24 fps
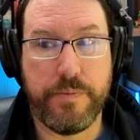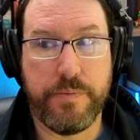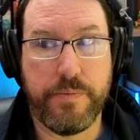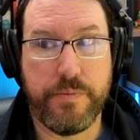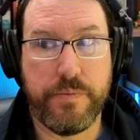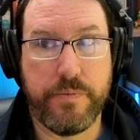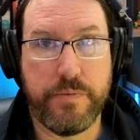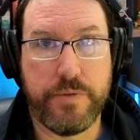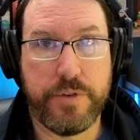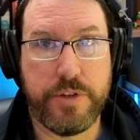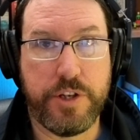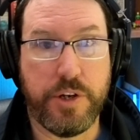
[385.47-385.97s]

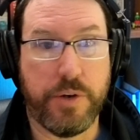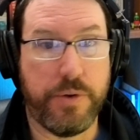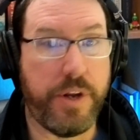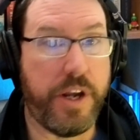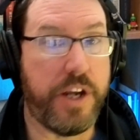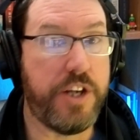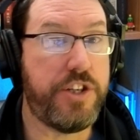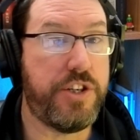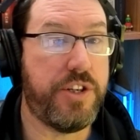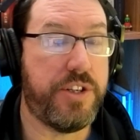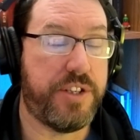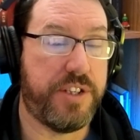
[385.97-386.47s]

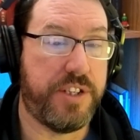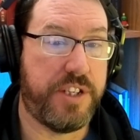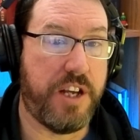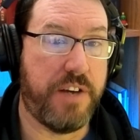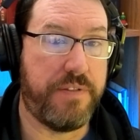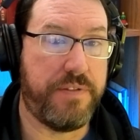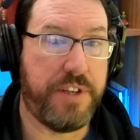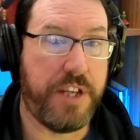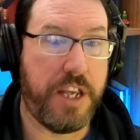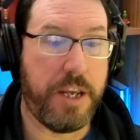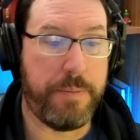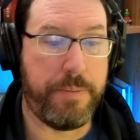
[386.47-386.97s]
donations and stuff to
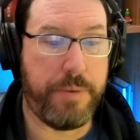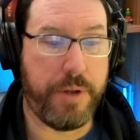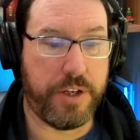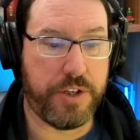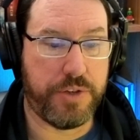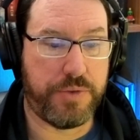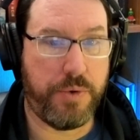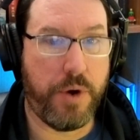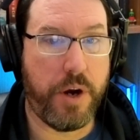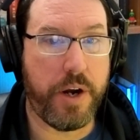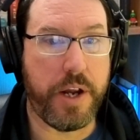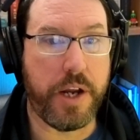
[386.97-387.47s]
keep things
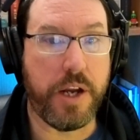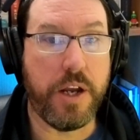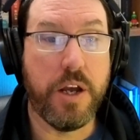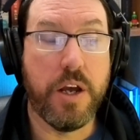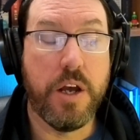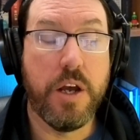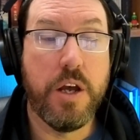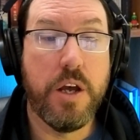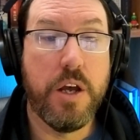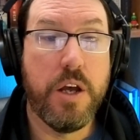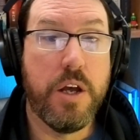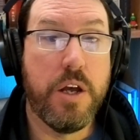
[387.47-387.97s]
running.
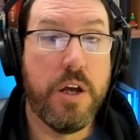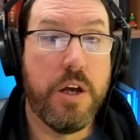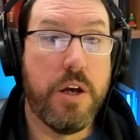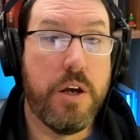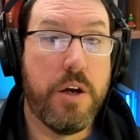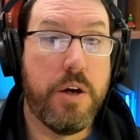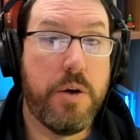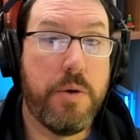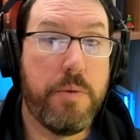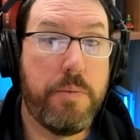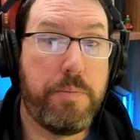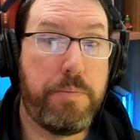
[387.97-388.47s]

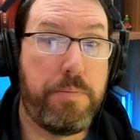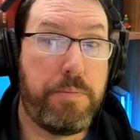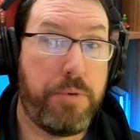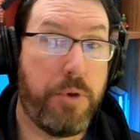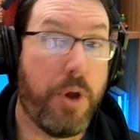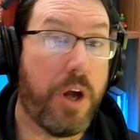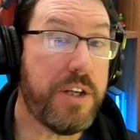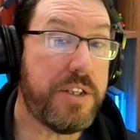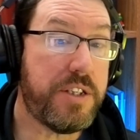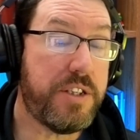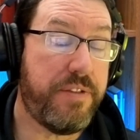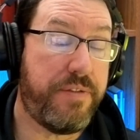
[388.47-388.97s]

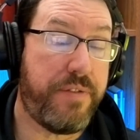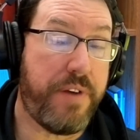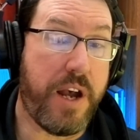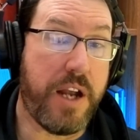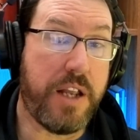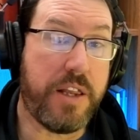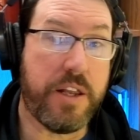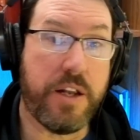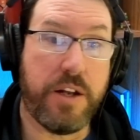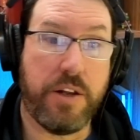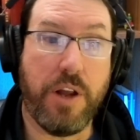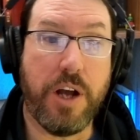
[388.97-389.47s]
Plus the fact
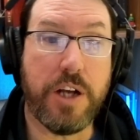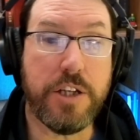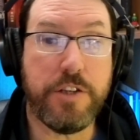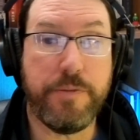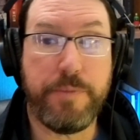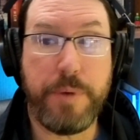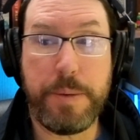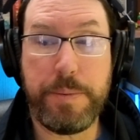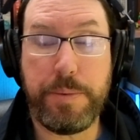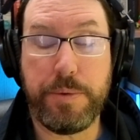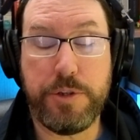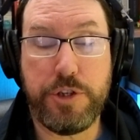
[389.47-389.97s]
that lots of
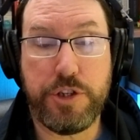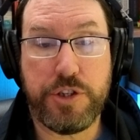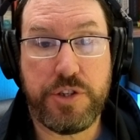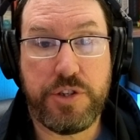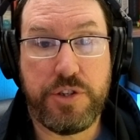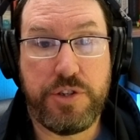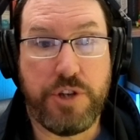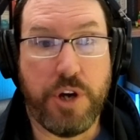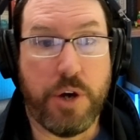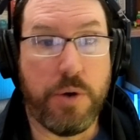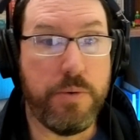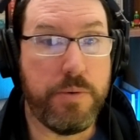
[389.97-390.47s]
people just
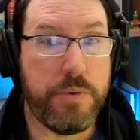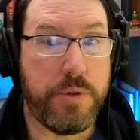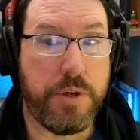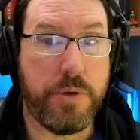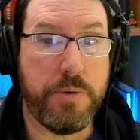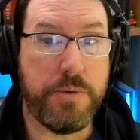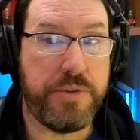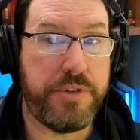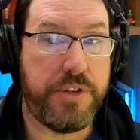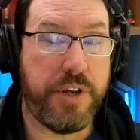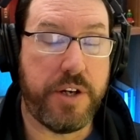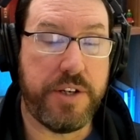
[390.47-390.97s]
don't use
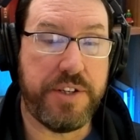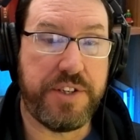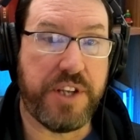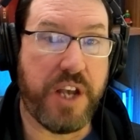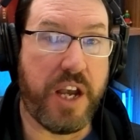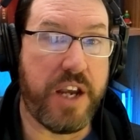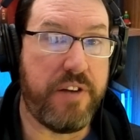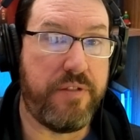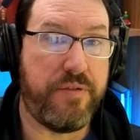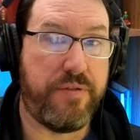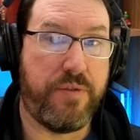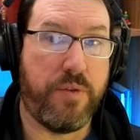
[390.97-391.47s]
their
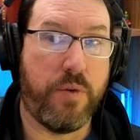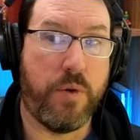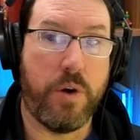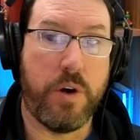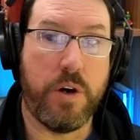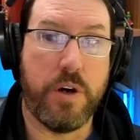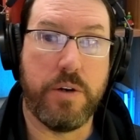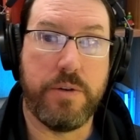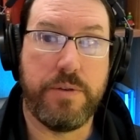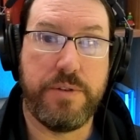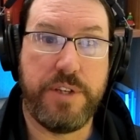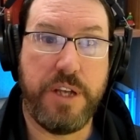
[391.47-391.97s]
site
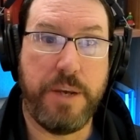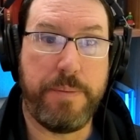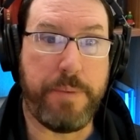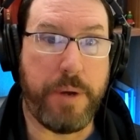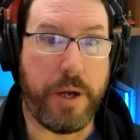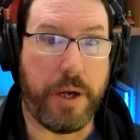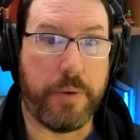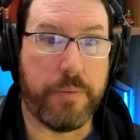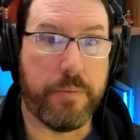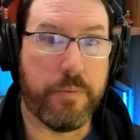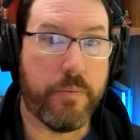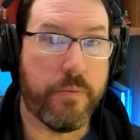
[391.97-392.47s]
for tipping.
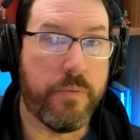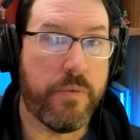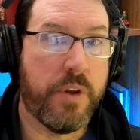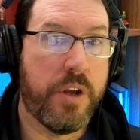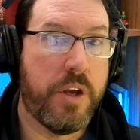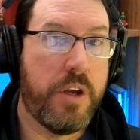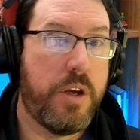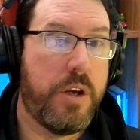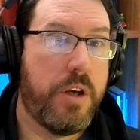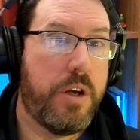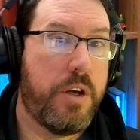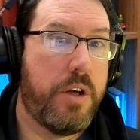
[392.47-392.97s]

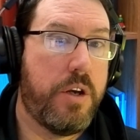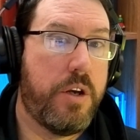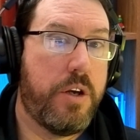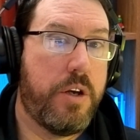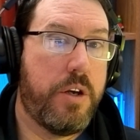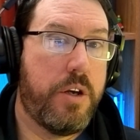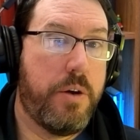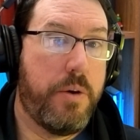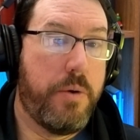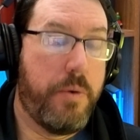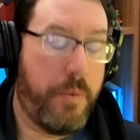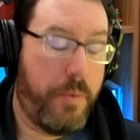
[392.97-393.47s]

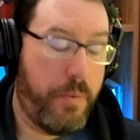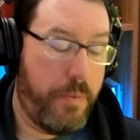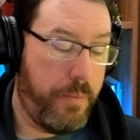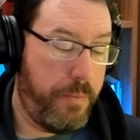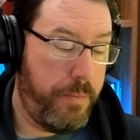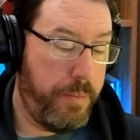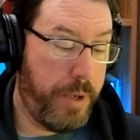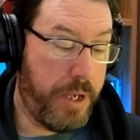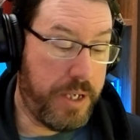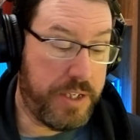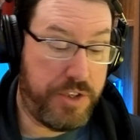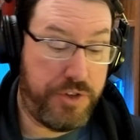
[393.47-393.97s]

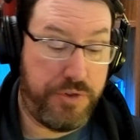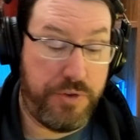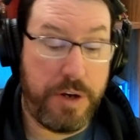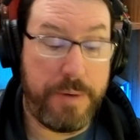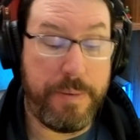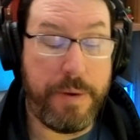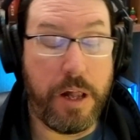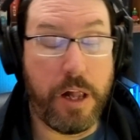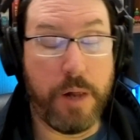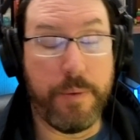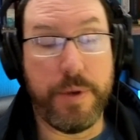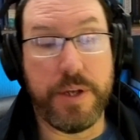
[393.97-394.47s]
Because
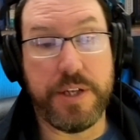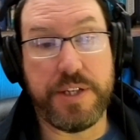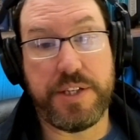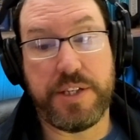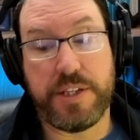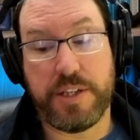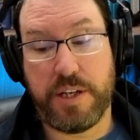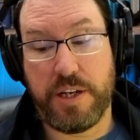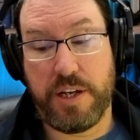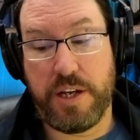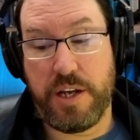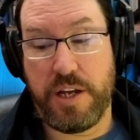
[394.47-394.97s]
StreamElements,
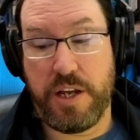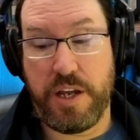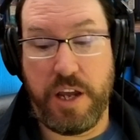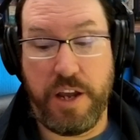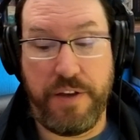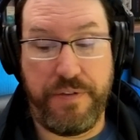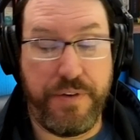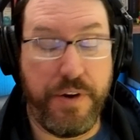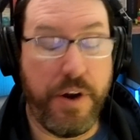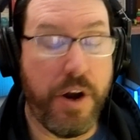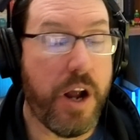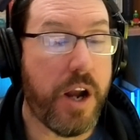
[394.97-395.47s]
if
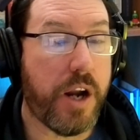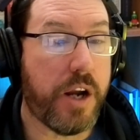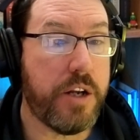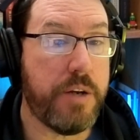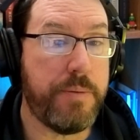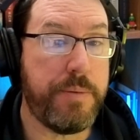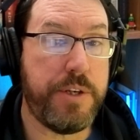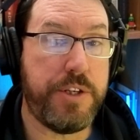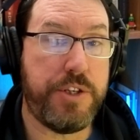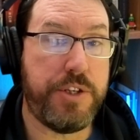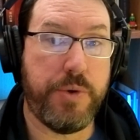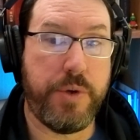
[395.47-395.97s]
you're not going to be
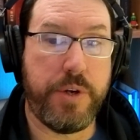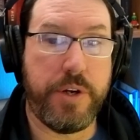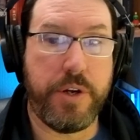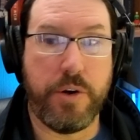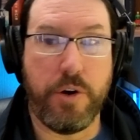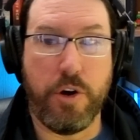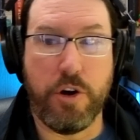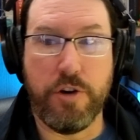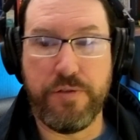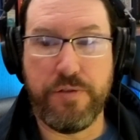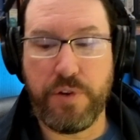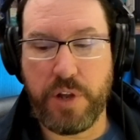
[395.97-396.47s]
doing your
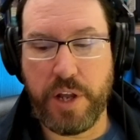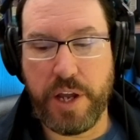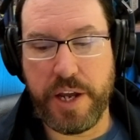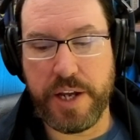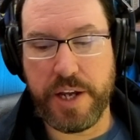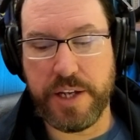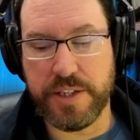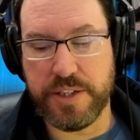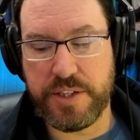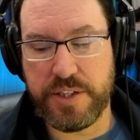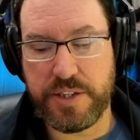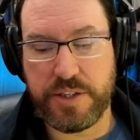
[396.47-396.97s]

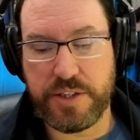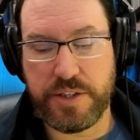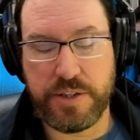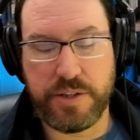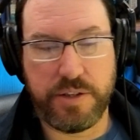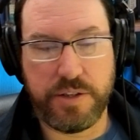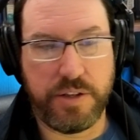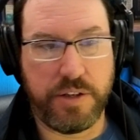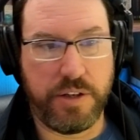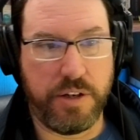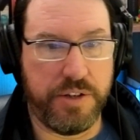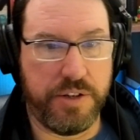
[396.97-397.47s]
overlays
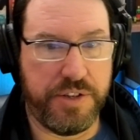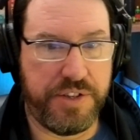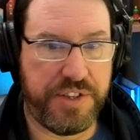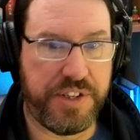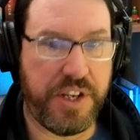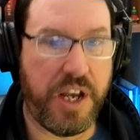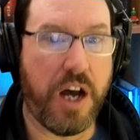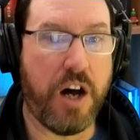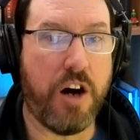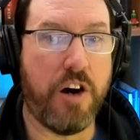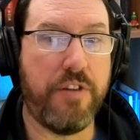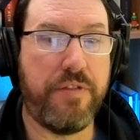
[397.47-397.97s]

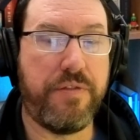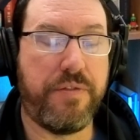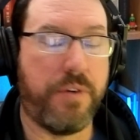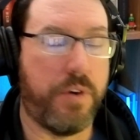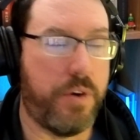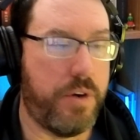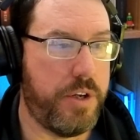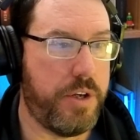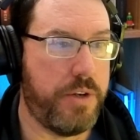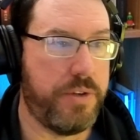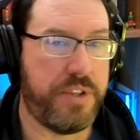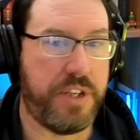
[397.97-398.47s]
yourself or
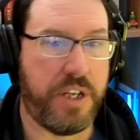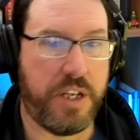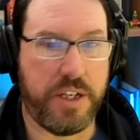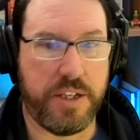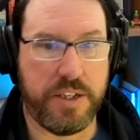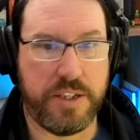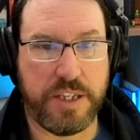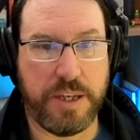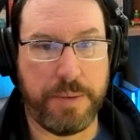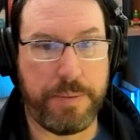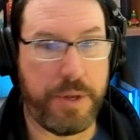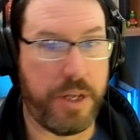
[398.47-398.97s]
using
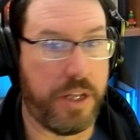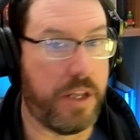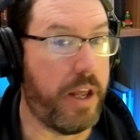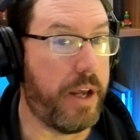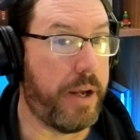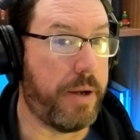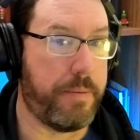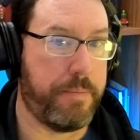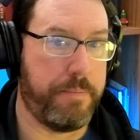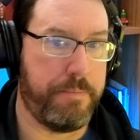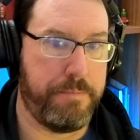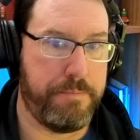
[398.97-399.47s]
something like
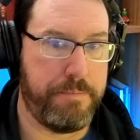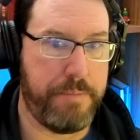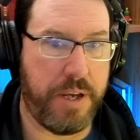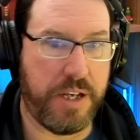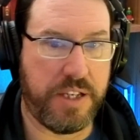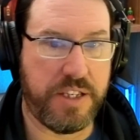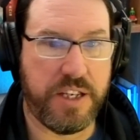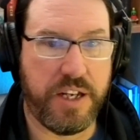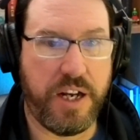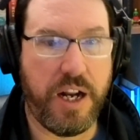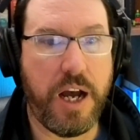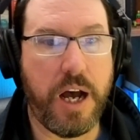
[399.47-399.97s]
Mix
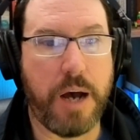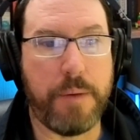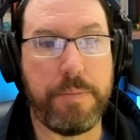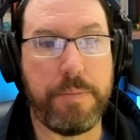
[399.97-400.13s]
It Up,